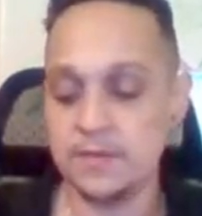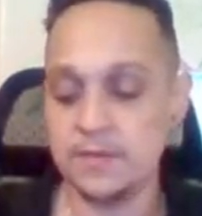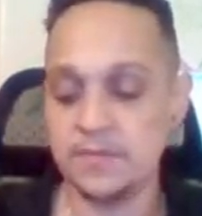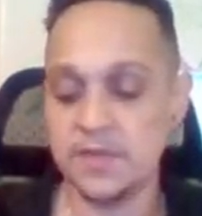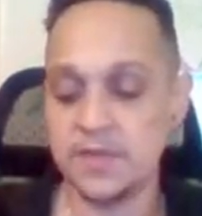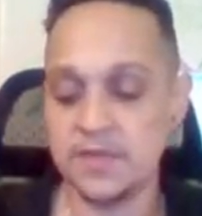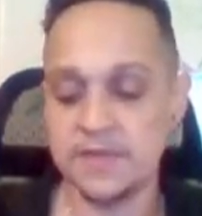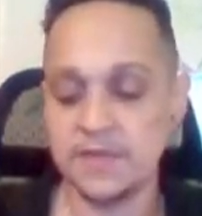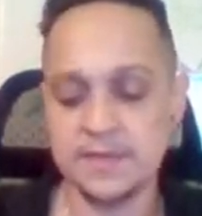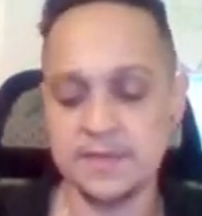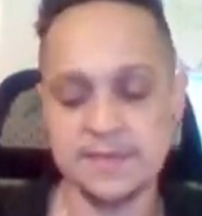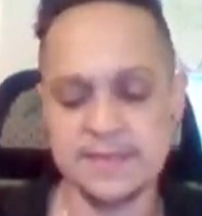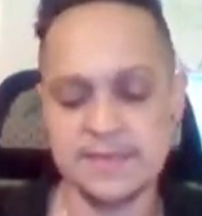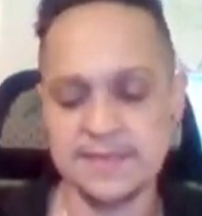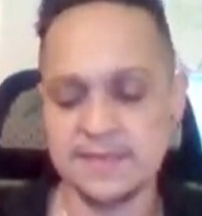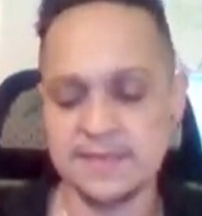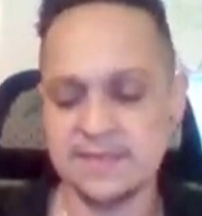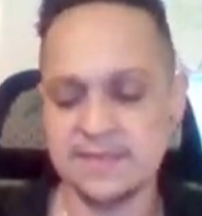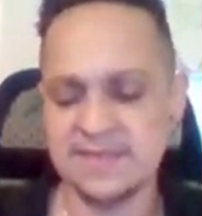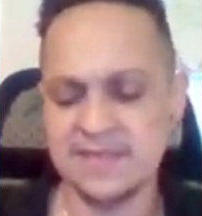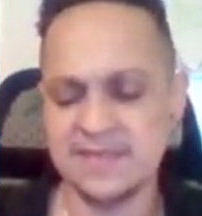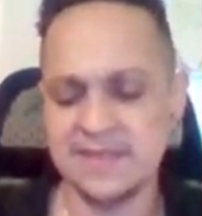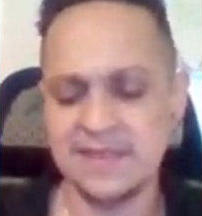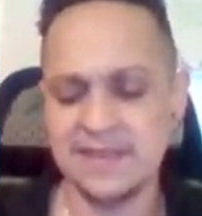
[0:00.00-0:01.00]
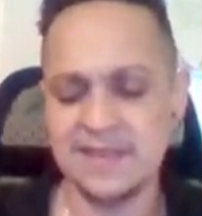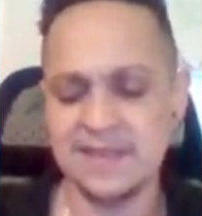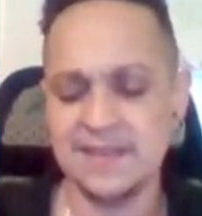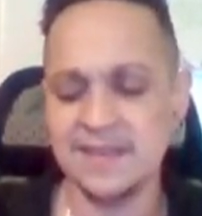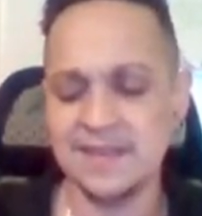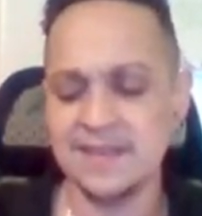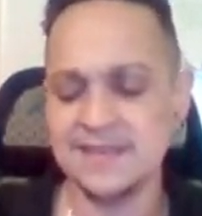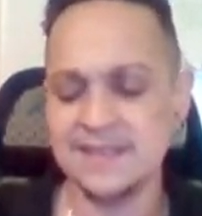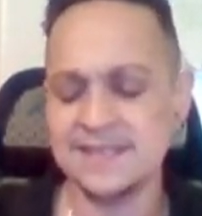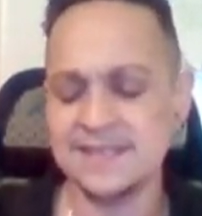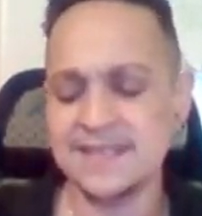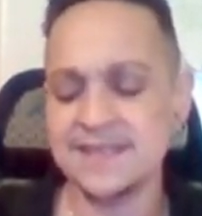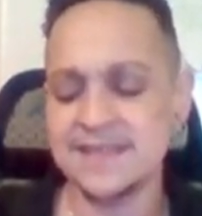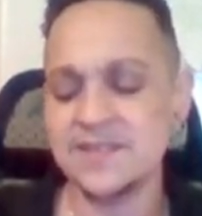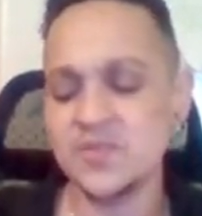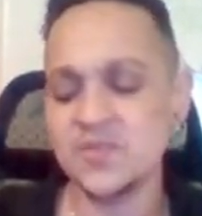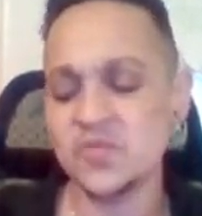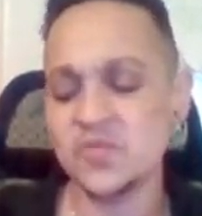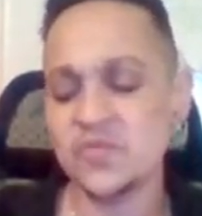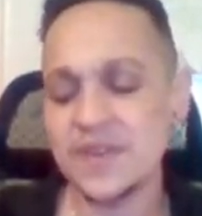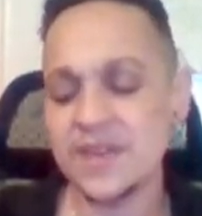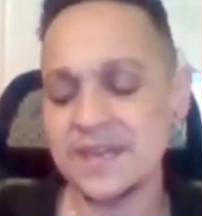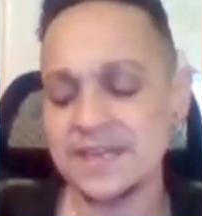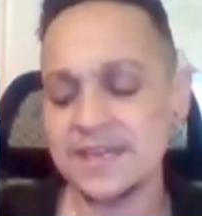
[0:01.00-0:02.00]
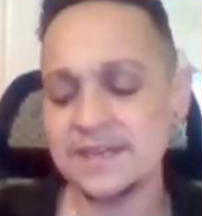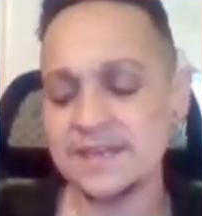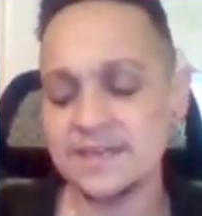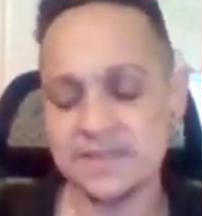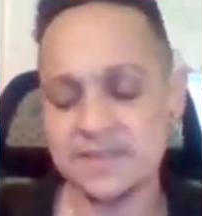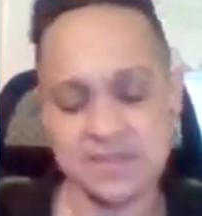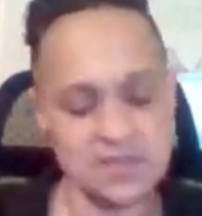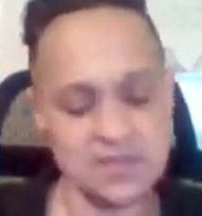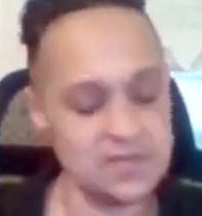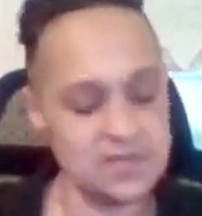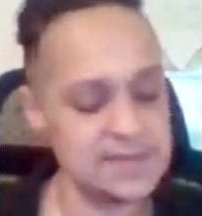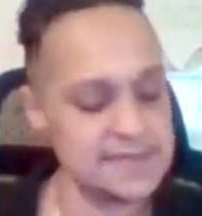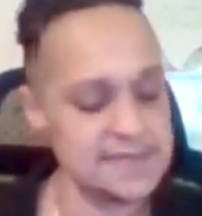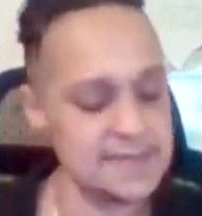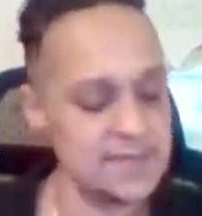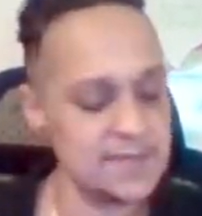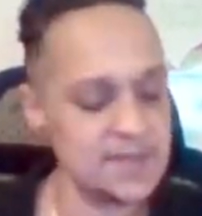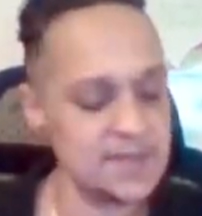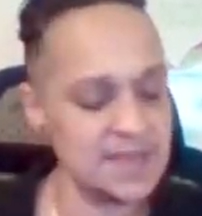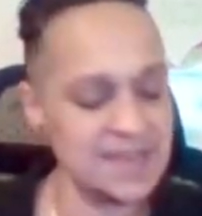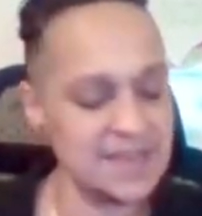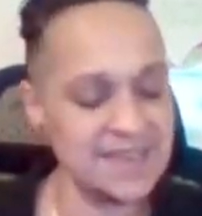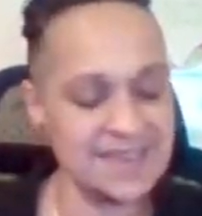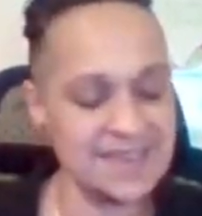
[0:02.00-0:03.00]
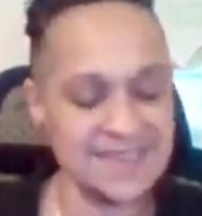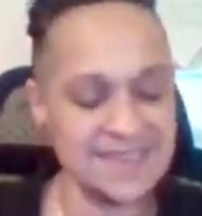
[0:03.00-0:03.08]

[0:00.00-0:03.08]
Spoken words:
because it's like they're ready to do something,